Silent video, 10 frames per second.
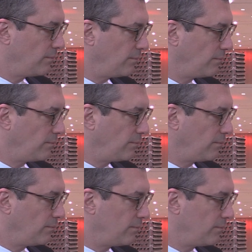
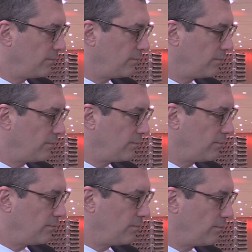
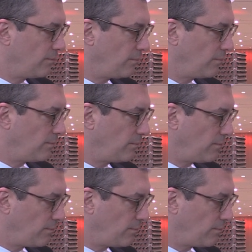[no speech]